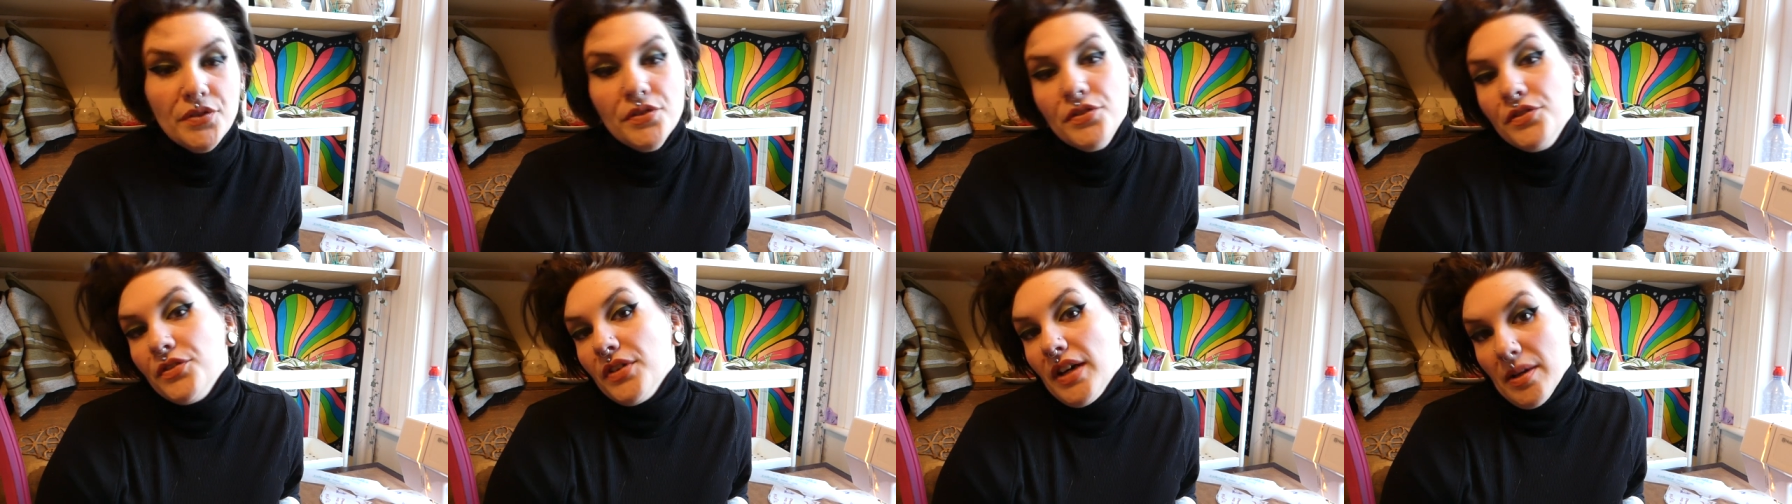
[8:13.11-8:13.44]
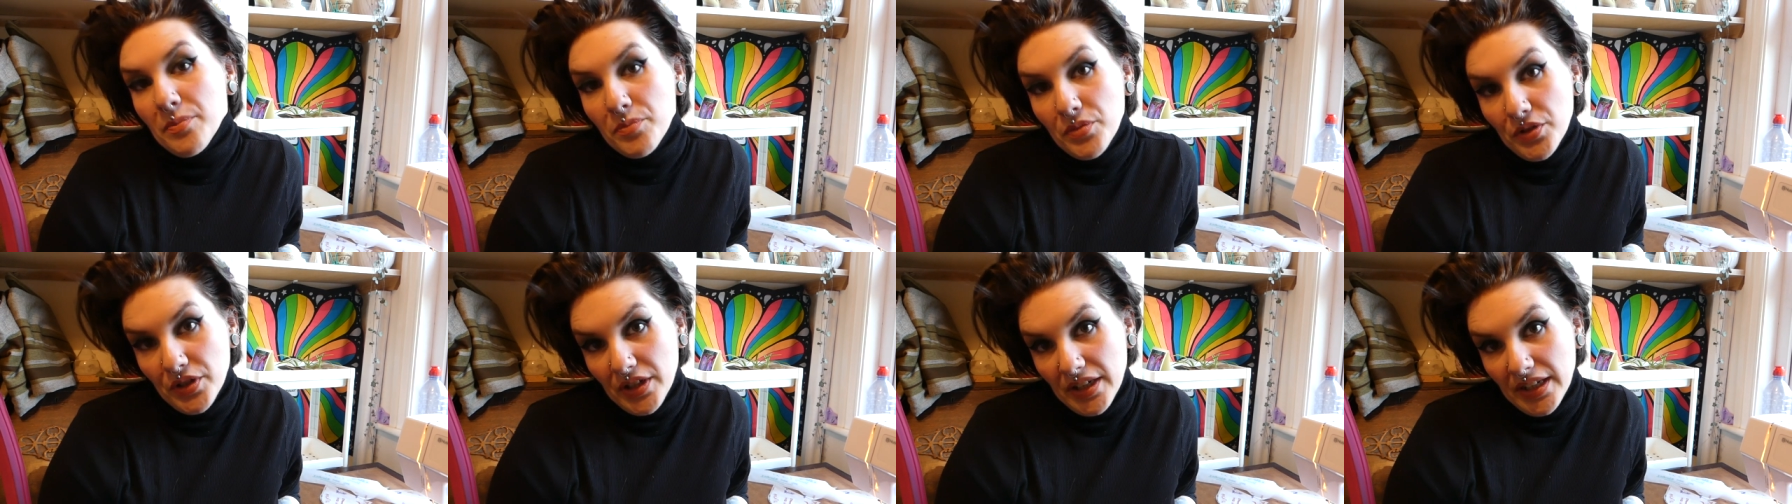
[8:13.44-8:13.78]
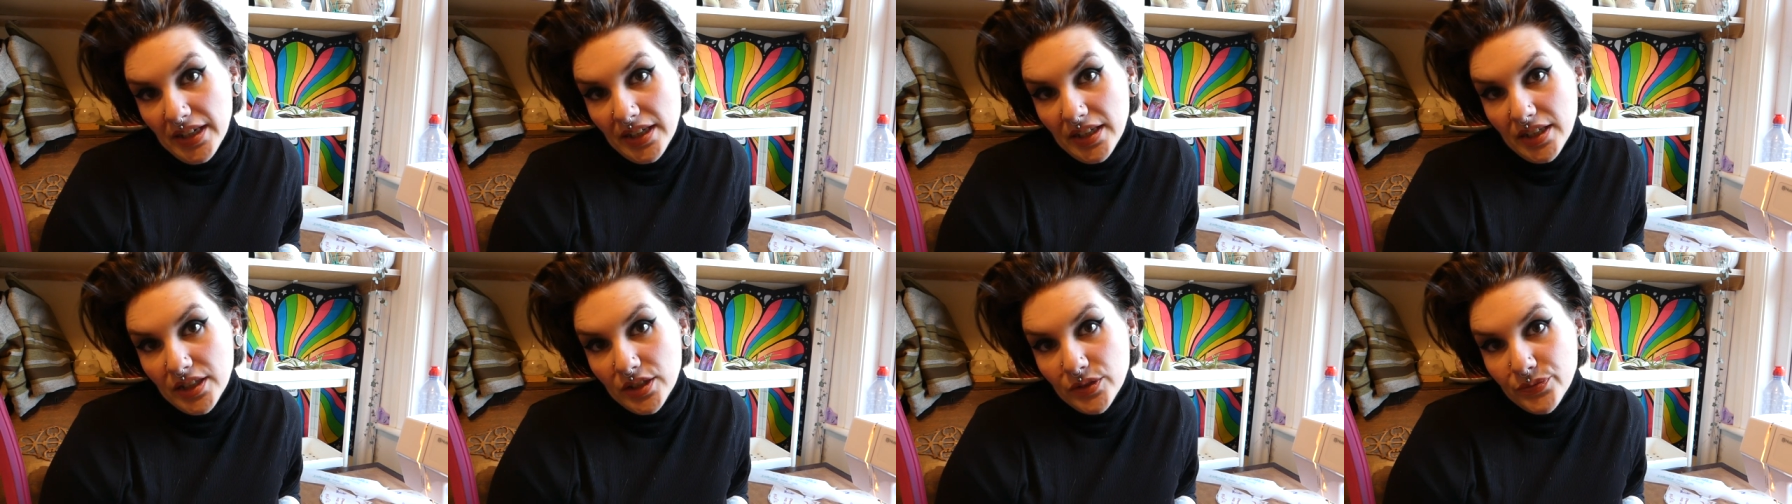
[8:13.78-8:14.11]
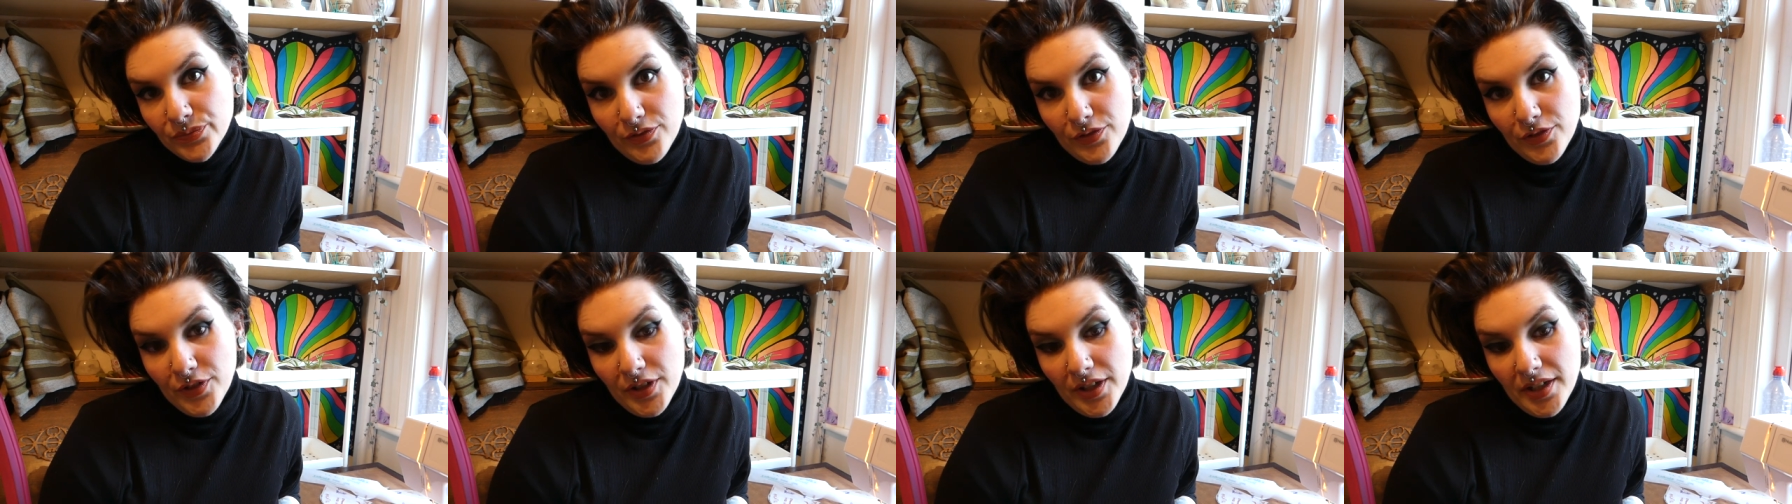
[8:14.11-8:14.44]
fabric.
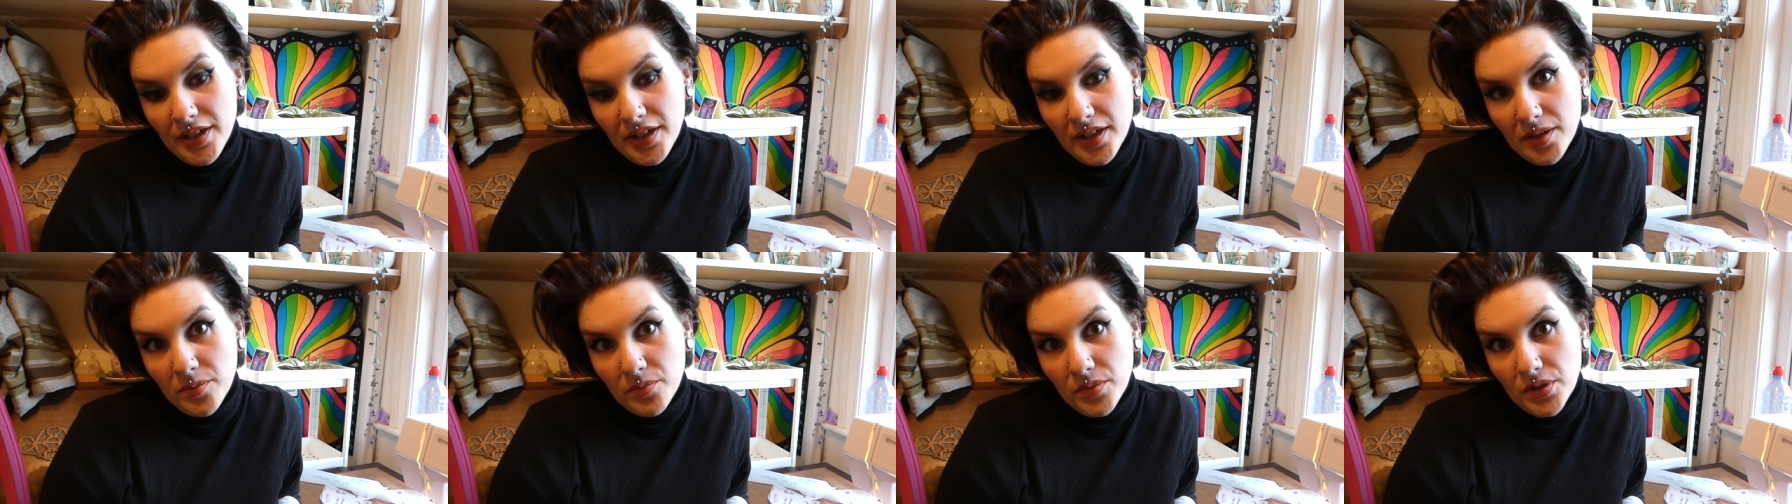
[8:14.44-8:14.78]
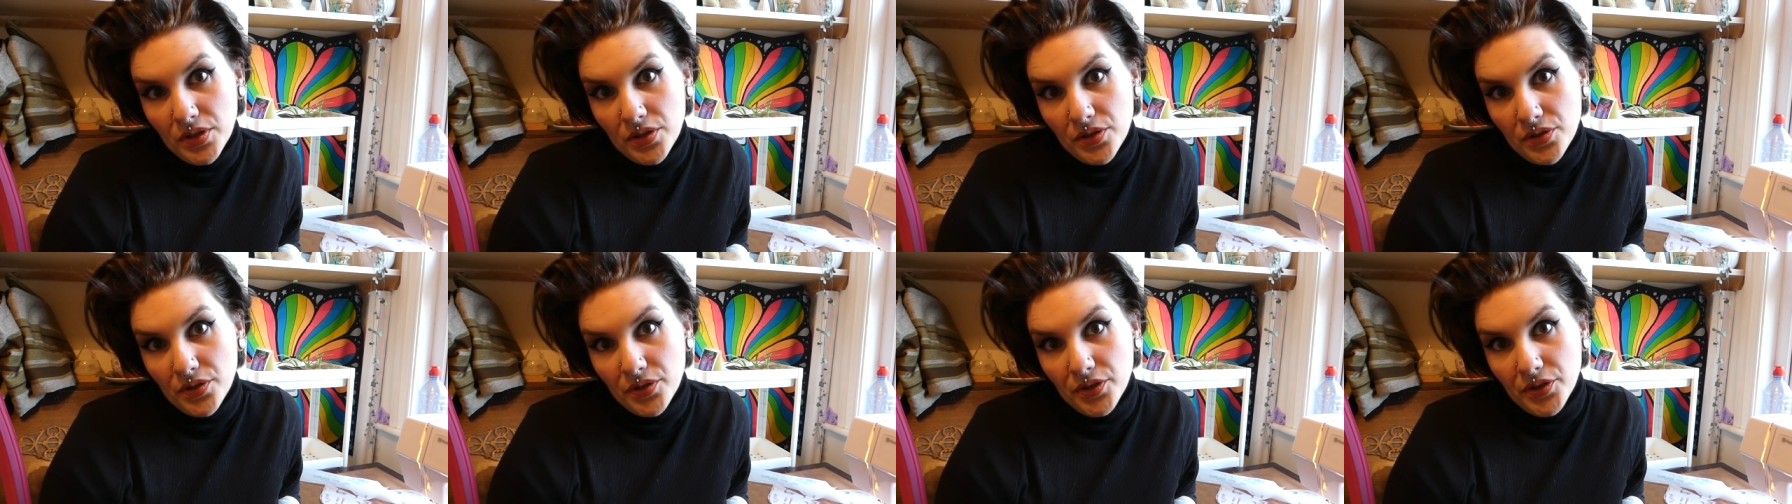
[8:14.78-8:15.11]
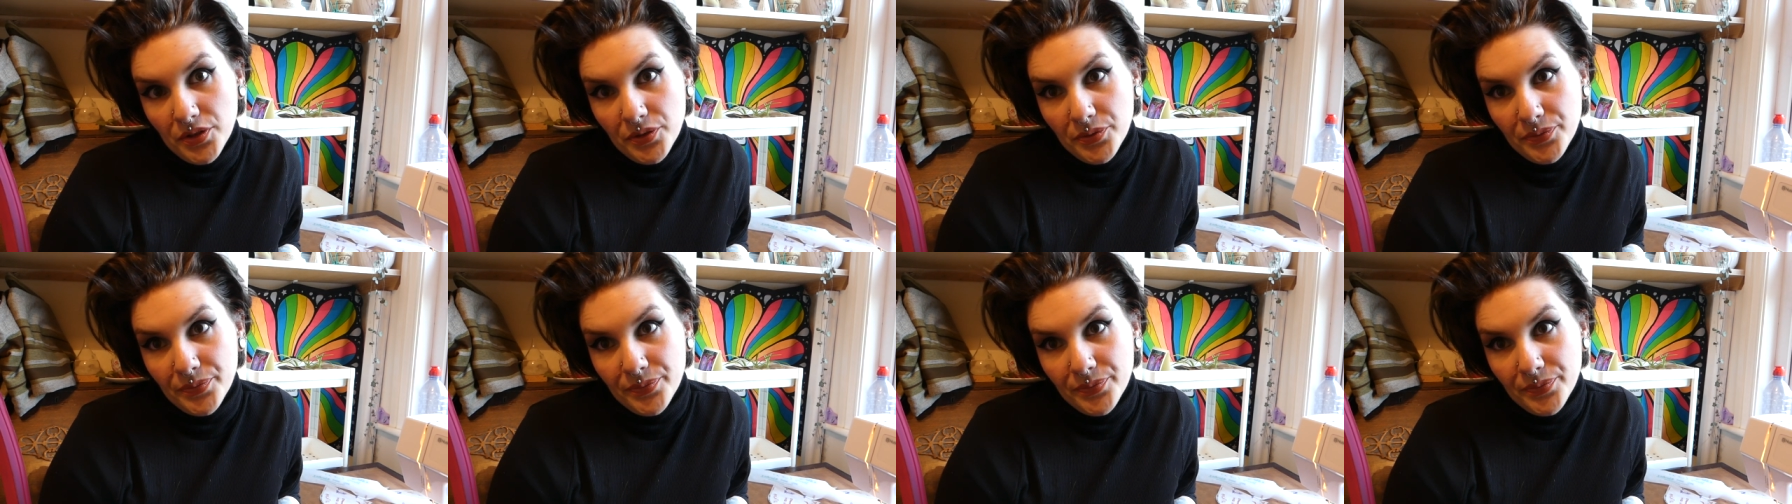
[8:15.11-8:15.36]
Frightening but true.